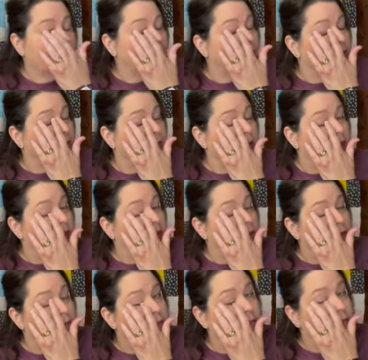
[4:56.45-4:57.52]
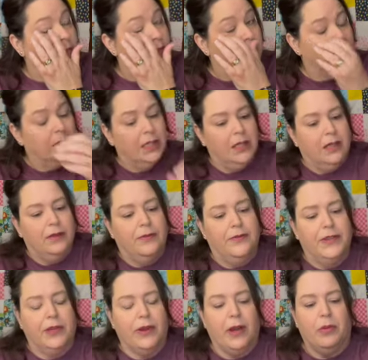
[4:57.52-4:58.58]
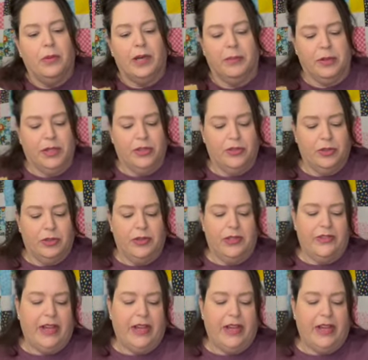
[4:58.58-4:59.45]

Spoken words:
really ready to figure out what I'm going to do with this.